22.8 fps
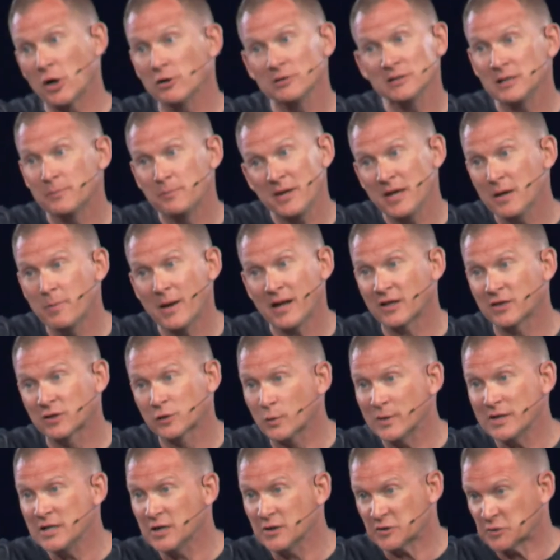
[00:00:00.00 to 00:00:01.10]
only be about a
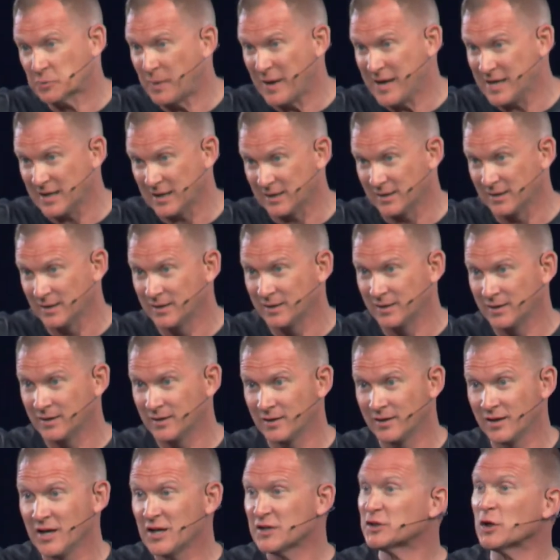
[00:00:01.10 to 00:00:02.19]
three year span.
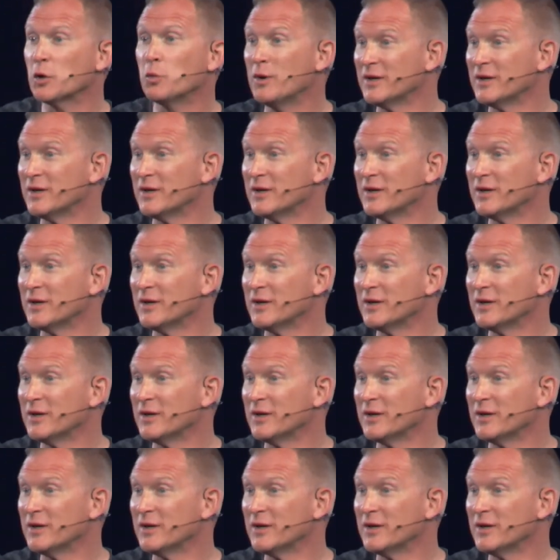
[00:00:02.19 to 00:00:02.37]
So,